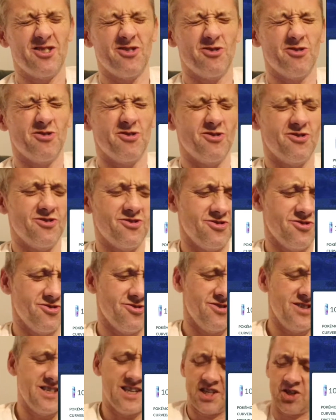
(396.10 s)

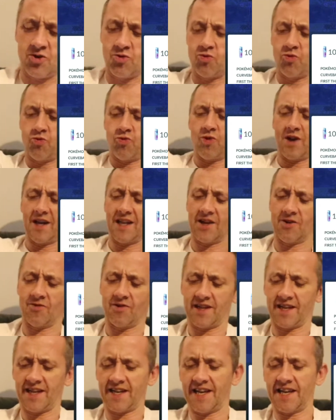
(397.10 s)
oh, it's really,
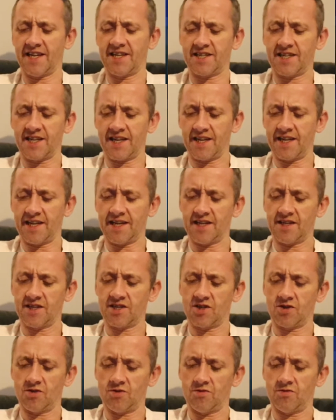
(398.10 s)
really nice Chinese.
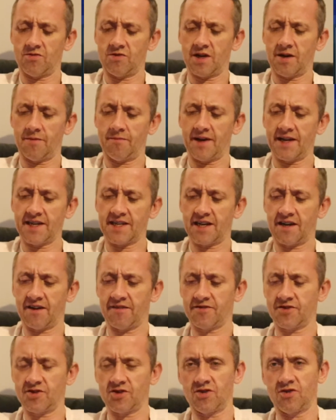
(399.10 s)
So I might
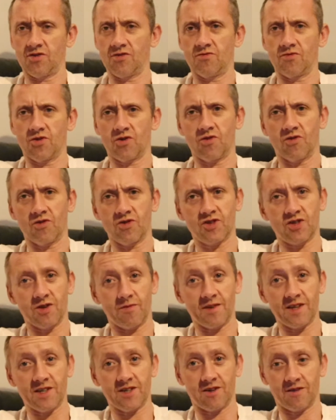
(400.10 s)
have to record some
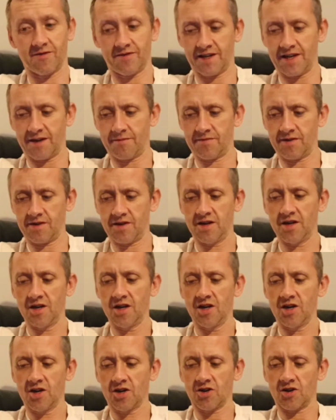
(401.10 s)
of these off camera
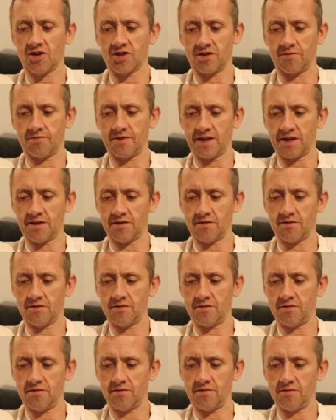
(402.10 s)
because I'll be
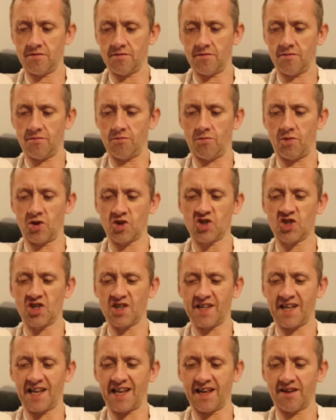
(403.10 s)

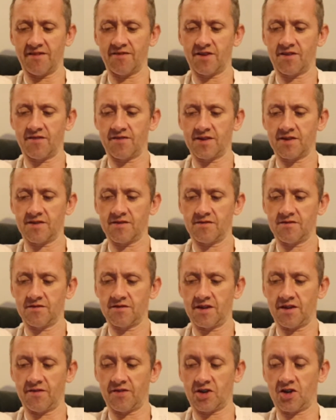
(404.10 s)
munching the life out of it
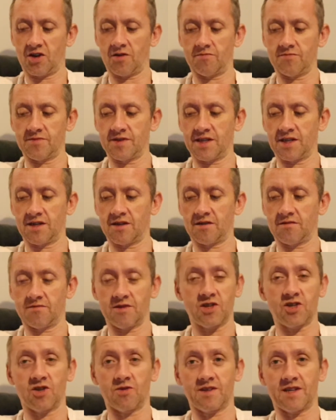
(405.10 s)
if it comes here. I'm
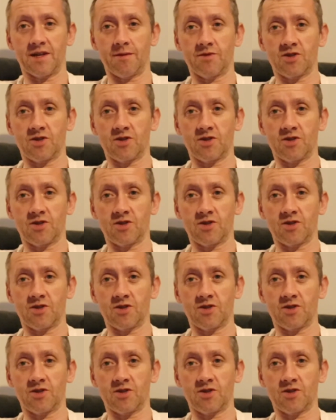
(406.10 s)
not sure what time